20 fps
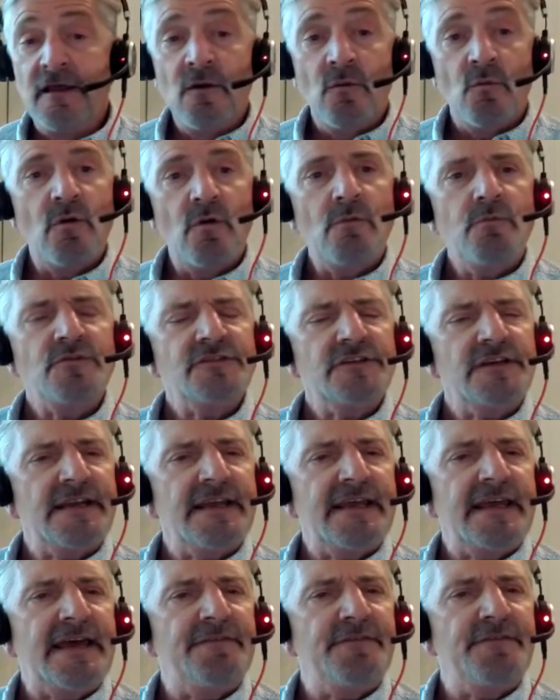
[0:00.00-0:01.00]
what was going to
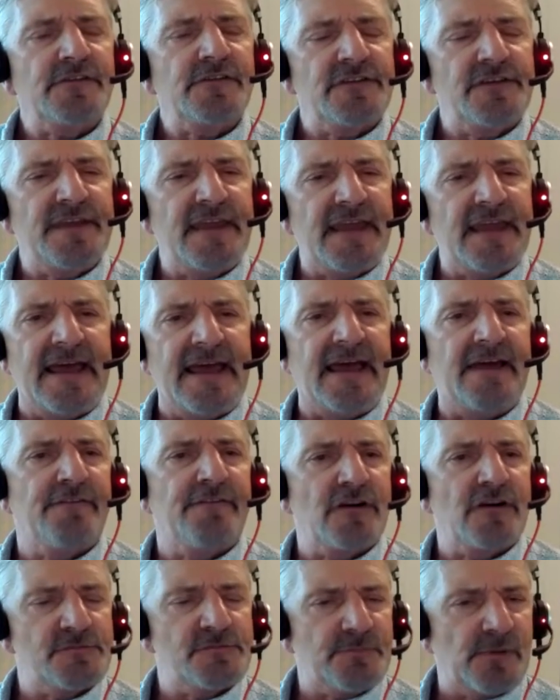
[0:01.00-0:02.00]
happen to the
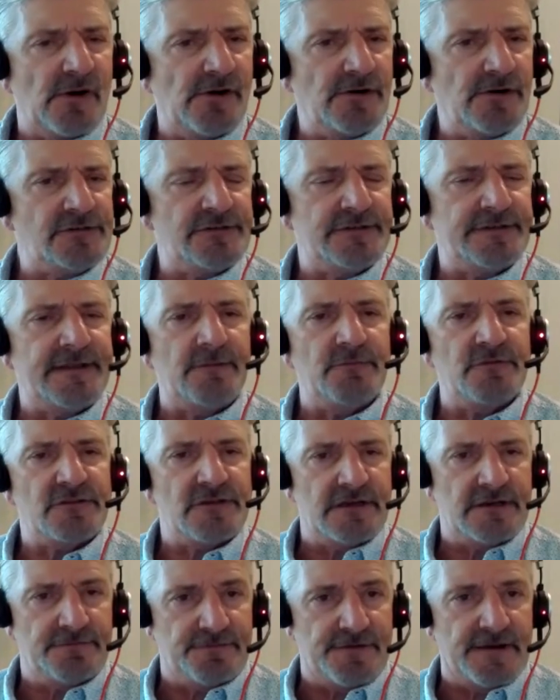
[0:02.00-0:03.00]
average person that was
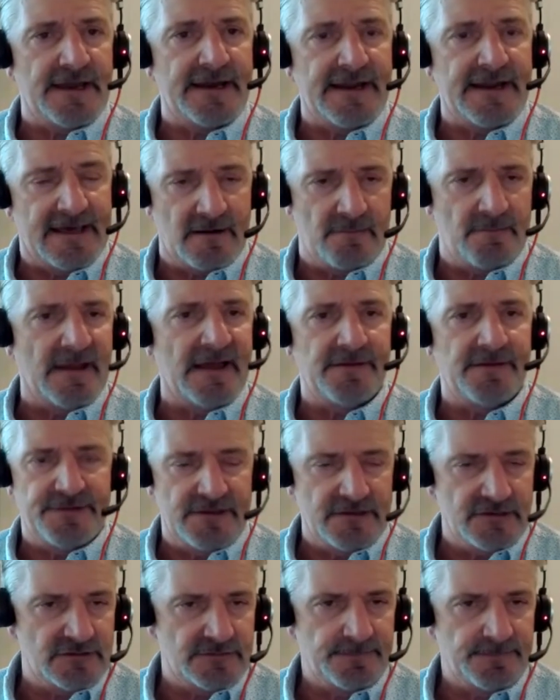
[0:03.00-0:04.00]
going to find out about
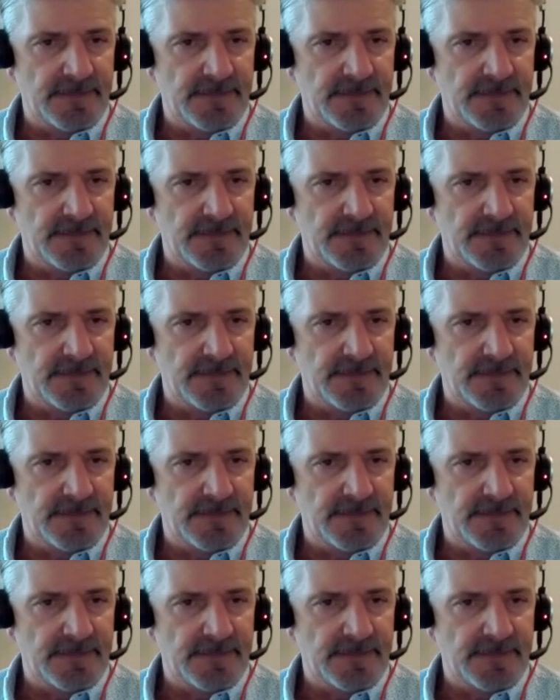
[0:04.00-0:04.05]
this.